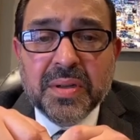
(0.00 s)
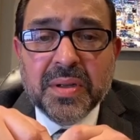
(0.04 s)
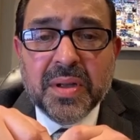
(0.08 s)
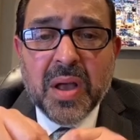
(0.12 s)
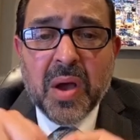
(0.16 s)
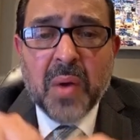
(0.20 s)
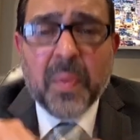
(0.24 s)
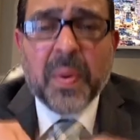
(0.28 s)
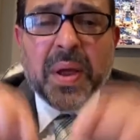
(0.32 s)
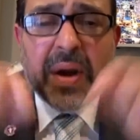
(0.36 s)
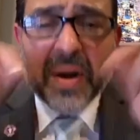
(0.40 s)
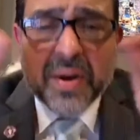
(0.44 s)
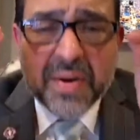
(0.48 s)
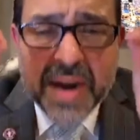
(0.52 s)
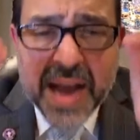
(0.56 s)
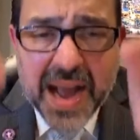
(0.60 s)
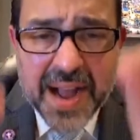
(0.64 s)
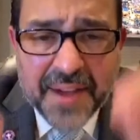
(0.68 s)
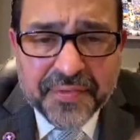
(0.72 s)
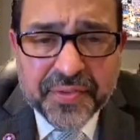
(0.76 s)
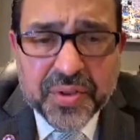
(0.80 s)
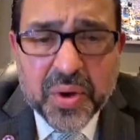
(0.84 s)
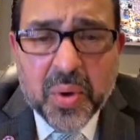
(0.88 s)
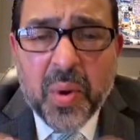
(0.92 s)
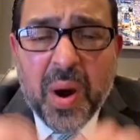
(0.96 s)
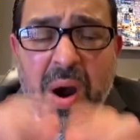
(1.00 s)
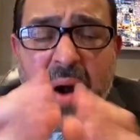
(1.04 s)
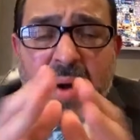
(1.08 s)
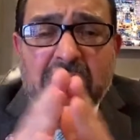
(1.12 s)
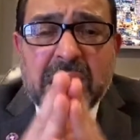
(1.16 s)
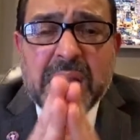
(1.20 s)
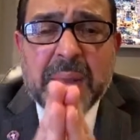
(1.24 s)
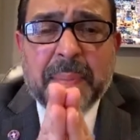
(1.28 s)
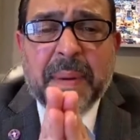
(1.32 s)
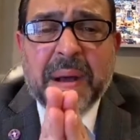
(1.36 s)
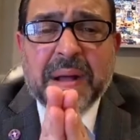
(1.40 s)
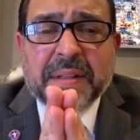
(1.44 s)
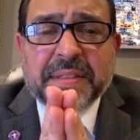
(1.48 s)
We don't have to worry
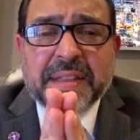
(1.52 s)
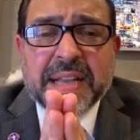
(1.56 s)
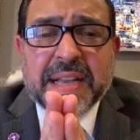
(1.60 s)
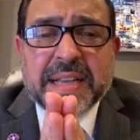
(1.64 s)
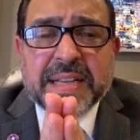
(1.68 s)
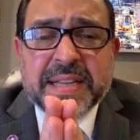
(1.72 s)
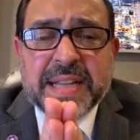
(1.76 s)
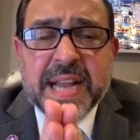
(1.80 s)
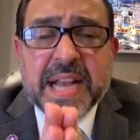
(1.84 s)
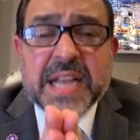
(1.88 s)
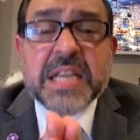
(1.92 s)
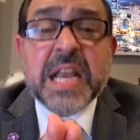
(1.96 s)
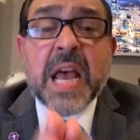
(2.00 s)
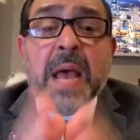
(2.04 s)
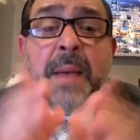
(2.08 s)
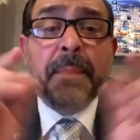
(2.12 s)
about these things.